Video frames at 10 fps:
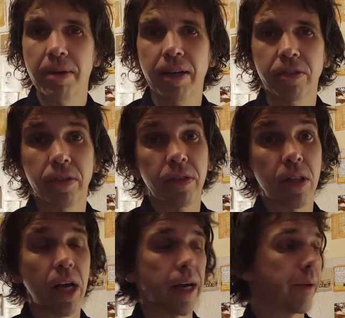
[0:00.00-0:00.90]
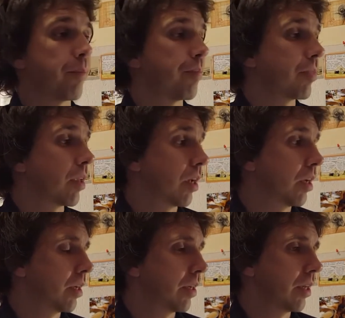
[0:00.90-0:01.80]
panels is a lot,
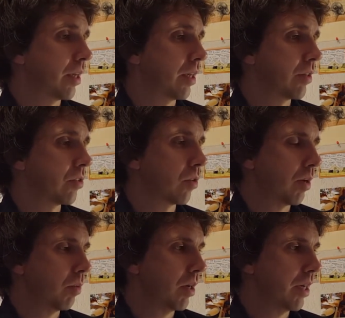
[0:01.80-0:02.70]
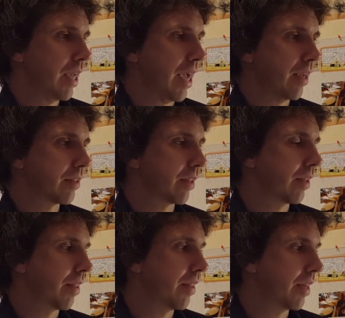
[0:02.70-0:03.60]
and so I want to ask
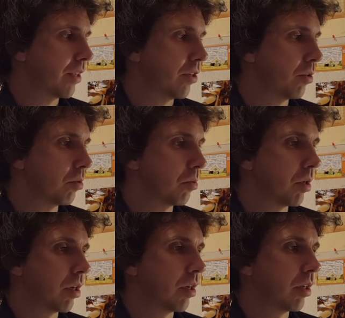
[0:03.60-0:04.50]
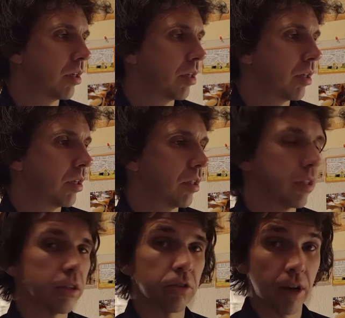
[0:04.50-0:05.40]
that you
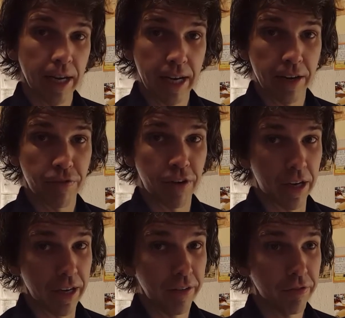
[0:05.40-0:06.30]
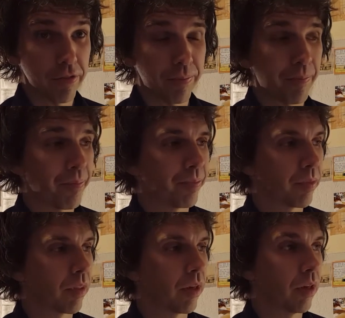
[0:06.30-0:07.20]
try and add 5,
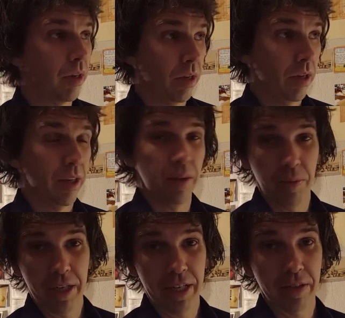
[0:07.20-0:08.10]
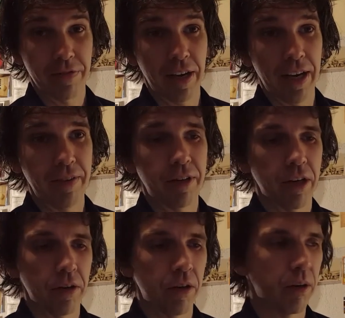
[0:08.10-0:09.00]
and then when you get to 5,
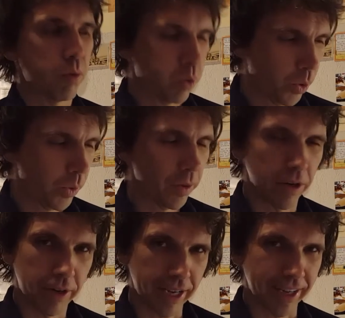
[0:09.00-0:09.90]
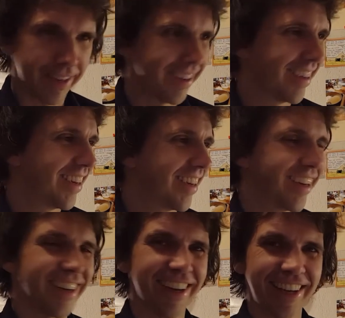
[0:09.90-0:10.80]
go, okay,
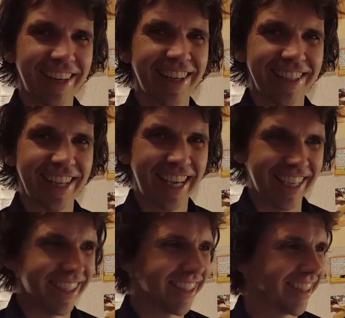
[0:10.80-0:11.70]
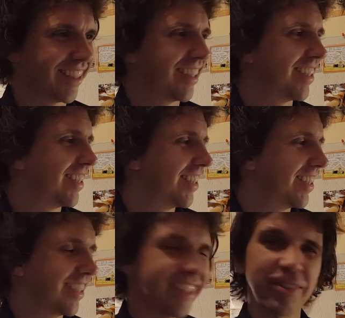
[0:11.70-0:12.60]
I can get to 8.
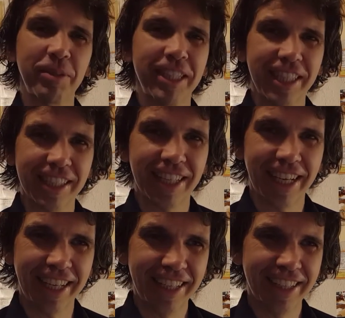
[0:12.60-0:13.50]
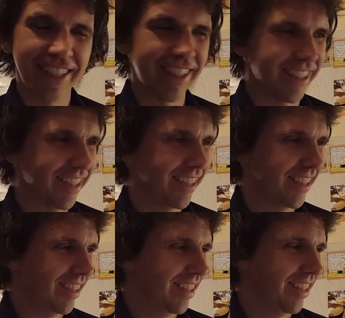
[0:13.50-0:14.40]
And then when you get to 8,
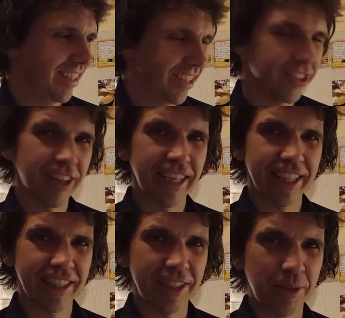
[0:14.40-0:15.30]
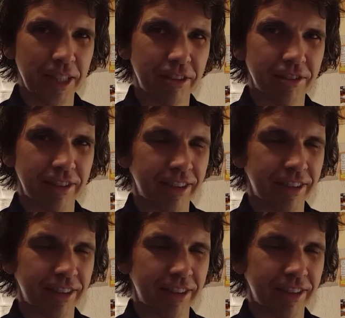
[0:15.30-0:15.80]
try and get to 12.